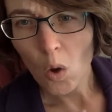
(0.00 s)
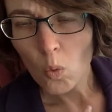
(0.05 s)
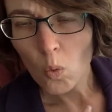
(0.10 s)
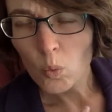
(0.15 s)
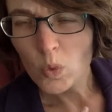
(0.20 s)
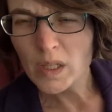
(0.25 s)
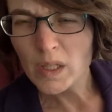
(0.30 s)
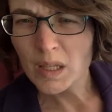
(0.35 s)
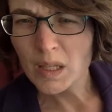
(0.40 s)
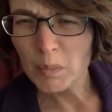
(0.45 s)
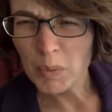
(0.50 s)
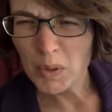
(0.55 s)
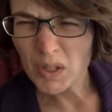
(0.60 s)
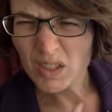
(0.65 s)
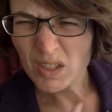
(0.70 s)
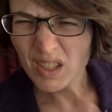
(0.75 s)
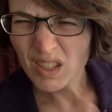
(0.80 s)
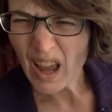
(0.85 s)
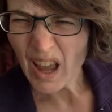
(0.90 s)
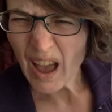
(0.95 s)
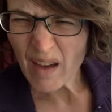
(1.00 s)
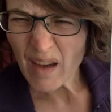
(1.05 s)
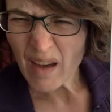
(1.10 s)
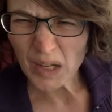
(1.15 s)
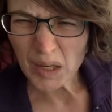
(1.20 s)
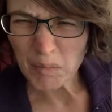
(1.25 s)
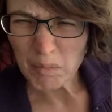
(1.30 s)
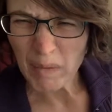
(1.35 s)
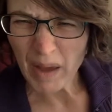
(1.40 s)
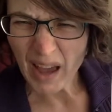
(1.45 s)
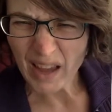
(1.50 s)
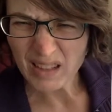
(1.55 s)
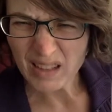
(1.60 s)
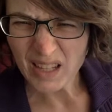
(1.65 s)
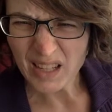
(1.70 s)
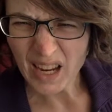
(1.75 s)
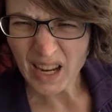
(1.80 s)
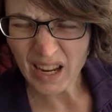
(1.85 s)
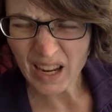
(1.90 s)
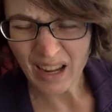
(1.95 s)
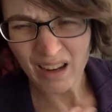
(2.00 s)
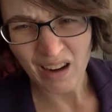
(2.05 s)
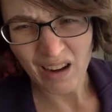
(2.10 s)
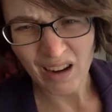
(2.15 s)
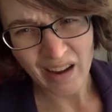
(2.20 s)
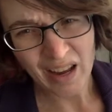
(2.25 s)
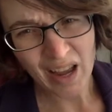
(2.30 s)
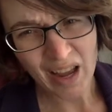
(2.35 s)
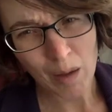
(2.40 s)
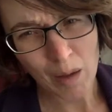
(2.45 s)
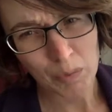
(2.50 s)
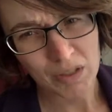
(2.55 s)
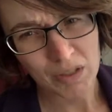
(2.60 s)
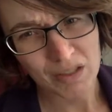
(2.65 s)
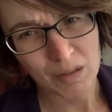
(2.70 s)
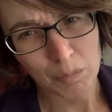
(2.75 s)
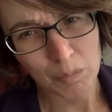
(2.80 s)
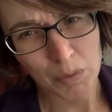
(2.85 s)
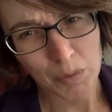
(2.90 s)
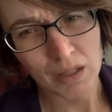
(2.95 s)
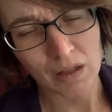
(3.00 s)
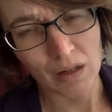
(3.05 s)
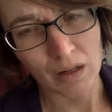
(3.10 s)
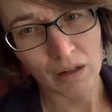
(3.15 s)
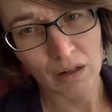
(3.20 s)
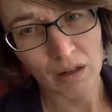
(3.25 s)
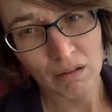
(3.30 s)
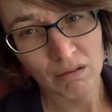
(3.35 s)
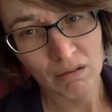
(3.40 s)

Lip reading: Was the person having a bad day and I happened to be there?